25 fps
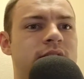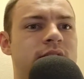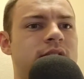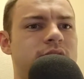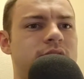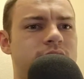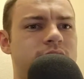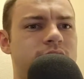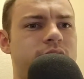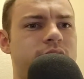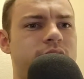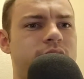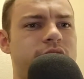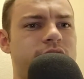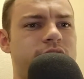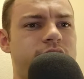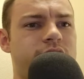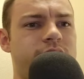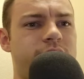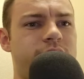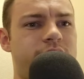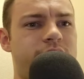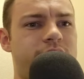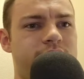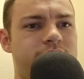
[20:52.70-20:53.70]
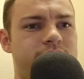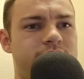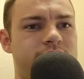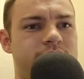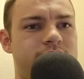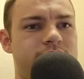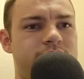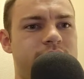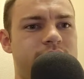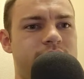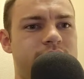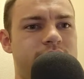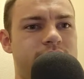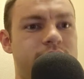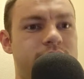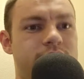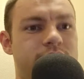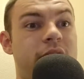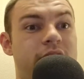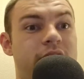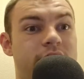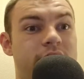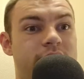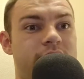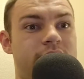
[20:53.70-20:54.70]
when your parents
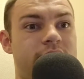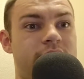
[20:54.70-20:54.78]
pay the